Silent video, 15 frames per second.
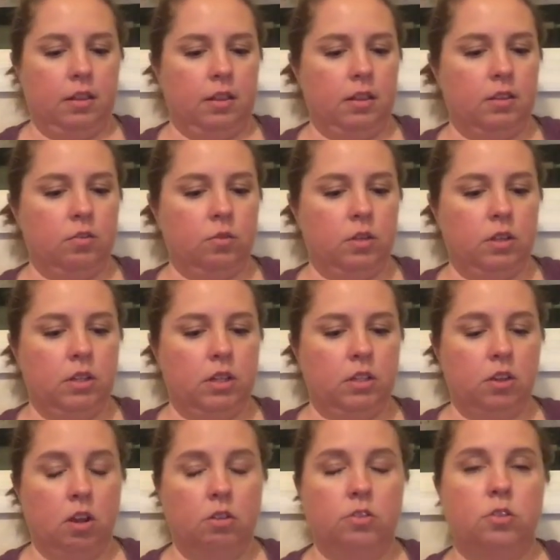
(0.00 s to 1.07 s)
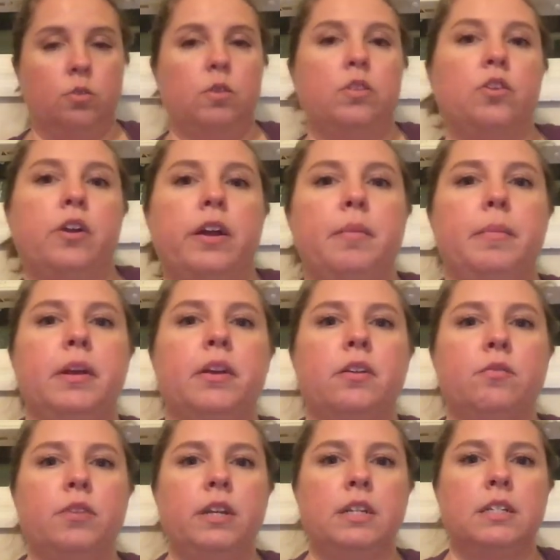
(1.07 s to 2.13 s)
This one is also on the Great
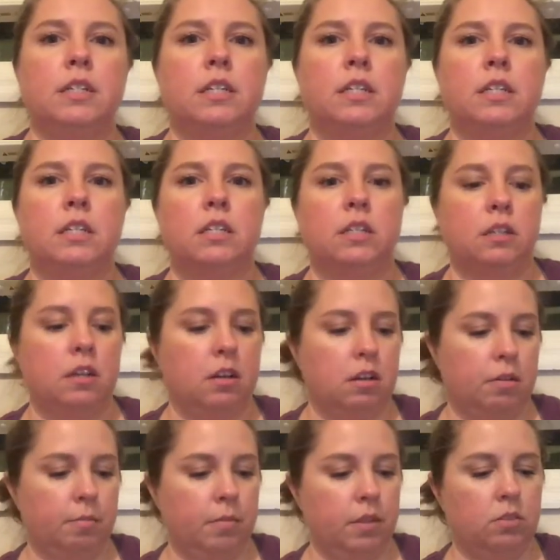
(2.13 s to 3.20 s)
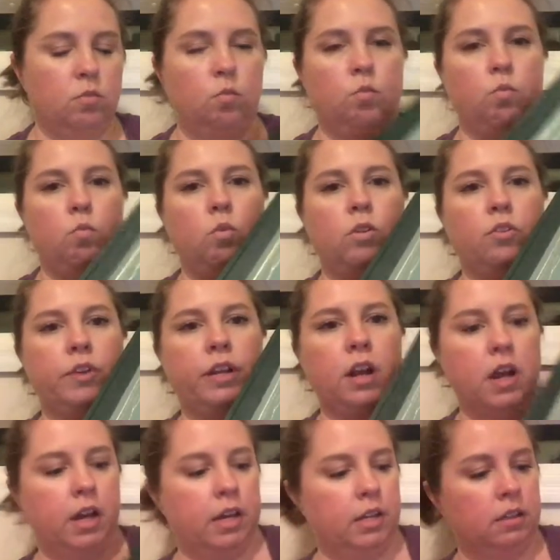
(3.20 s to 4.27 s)
American Reads list. It's Wuthering
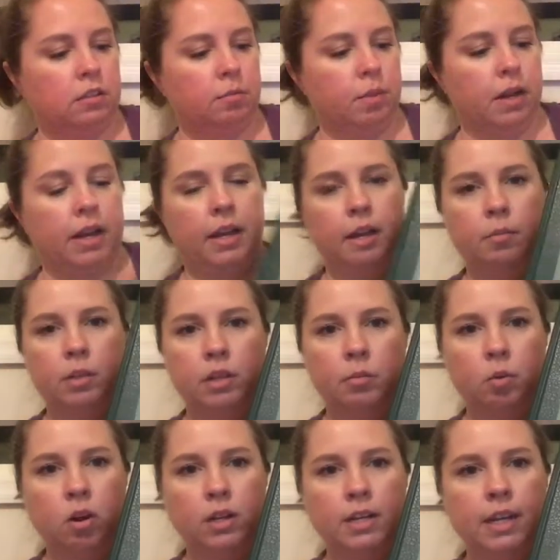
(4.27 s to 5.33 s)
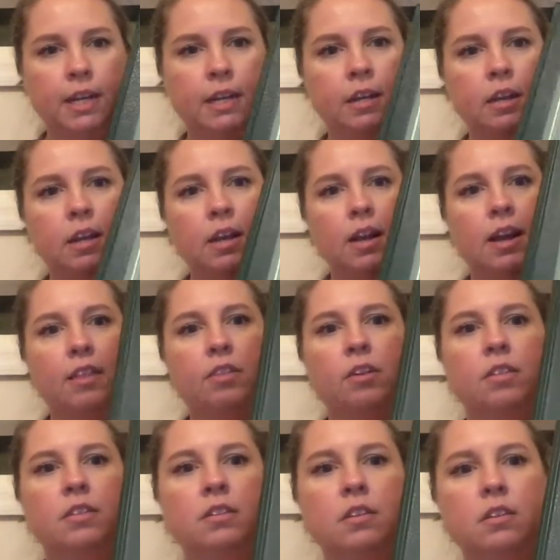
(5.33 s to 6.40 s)
Heights by Emily Bronte. I
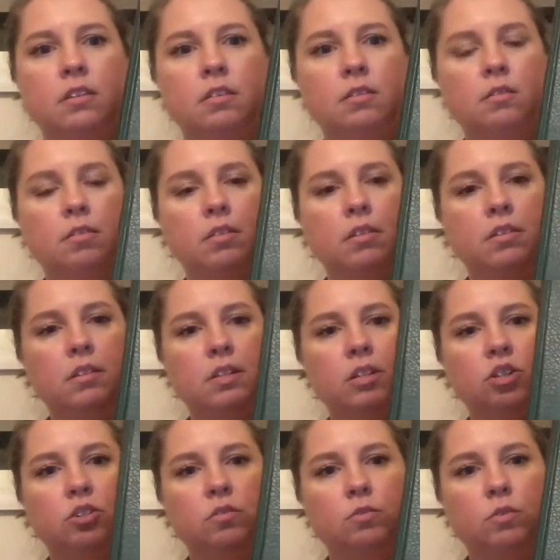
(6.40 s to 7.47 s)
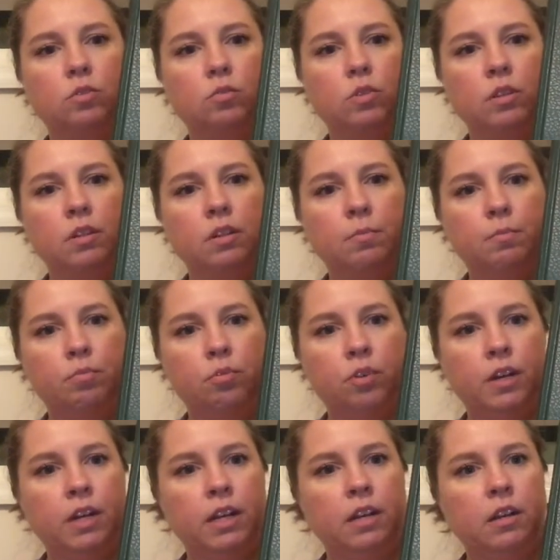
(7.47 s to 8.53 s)
thought this edition was really
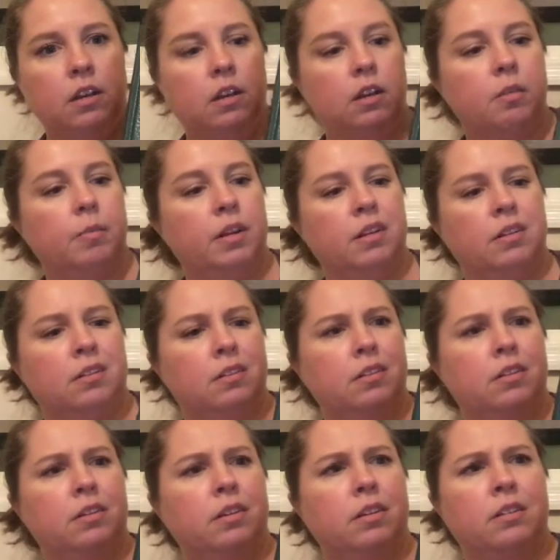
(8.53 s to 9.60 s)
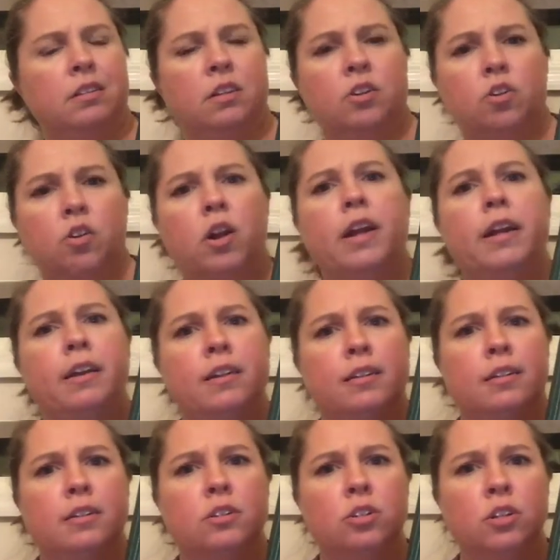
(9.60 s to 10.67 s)
pretty, and it's in great
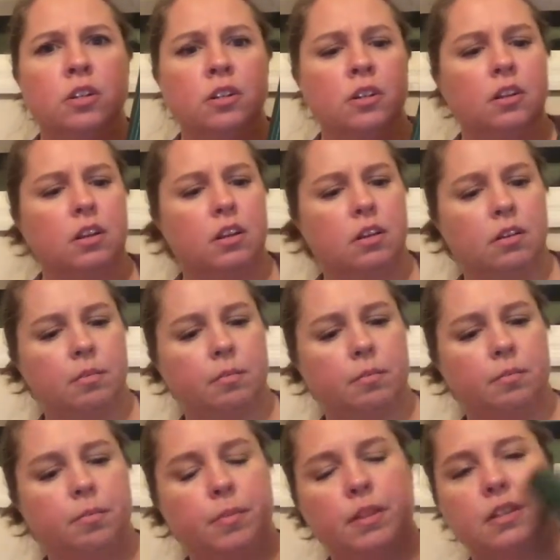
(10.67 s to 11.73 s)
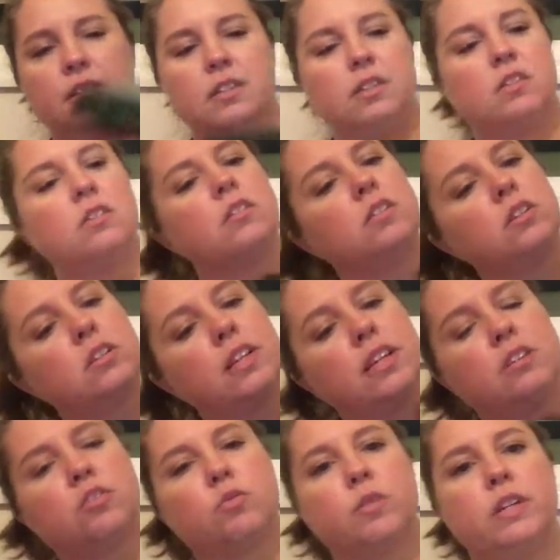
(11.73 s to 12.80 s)
condition. It looks like
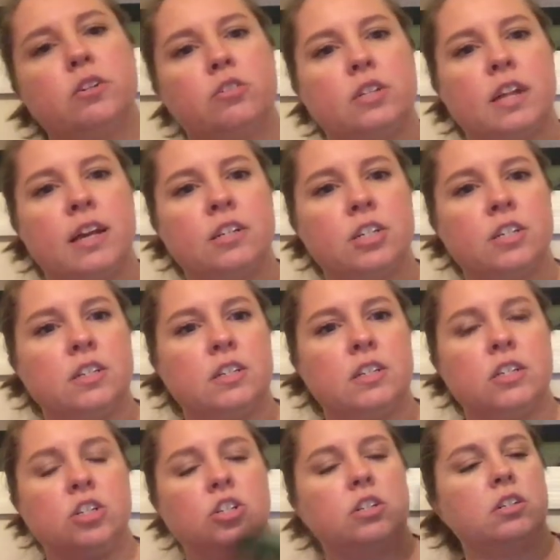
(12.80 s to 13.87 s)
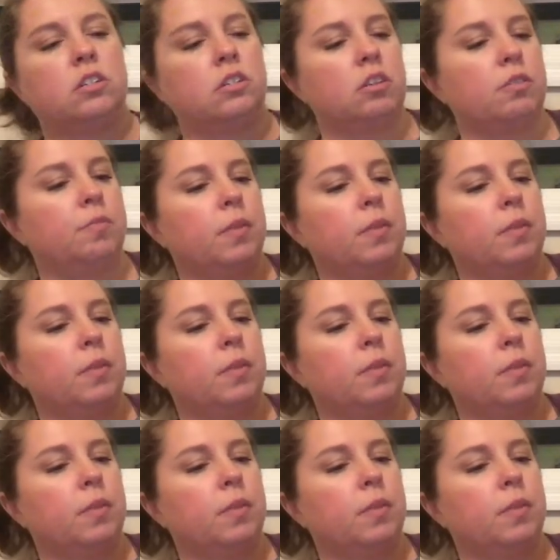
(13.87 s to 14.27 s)
it's a Reader's Digest edition, so